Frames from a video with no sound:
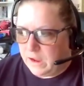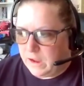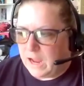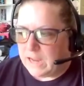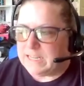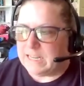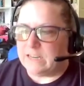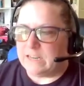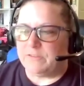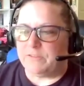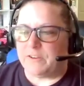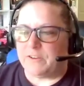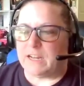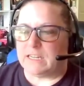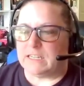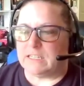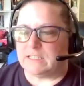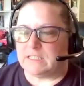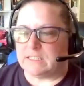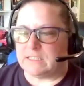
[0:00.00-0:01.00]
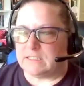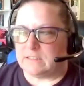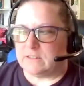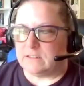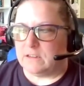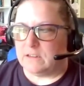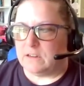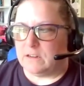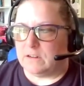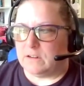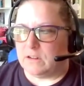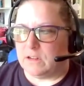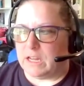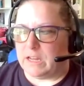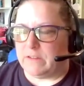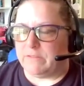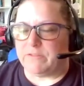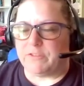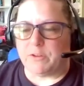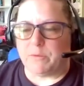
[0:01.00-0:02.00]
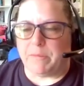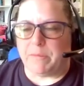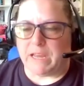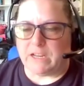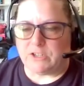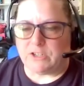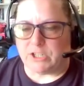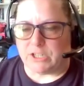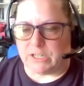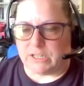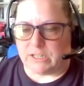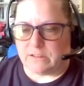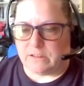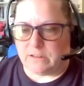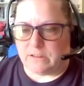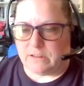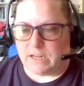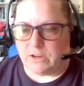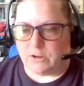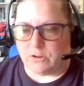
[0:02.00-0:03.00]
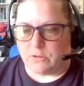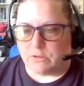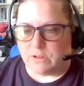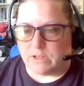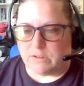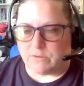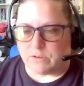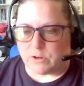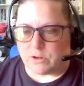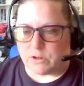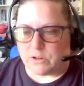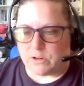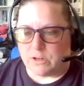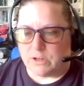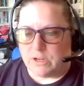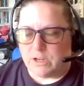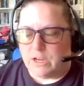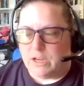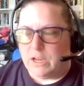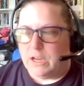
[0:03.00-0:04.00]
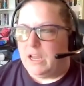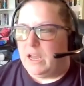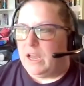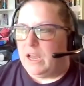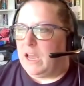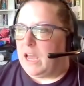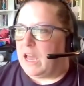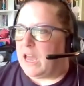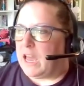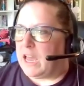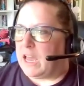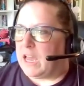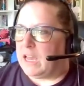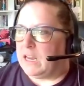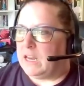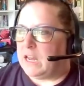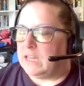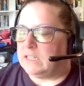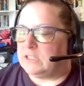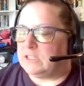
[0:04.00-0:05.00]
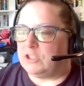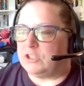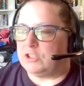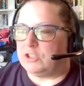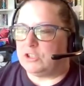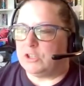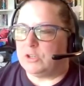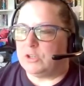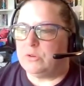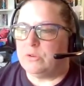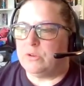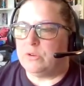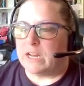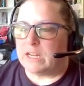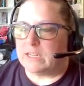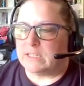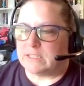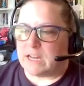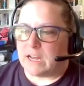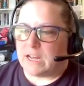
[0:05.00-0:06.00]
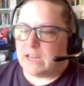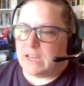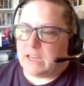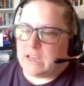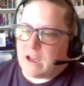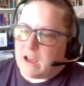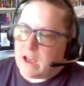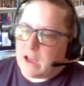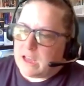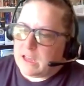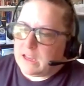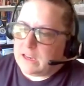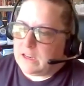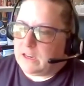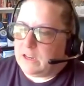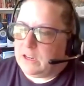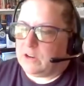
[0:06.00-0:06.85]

identifies inflammation in your liver. And as soon as I got,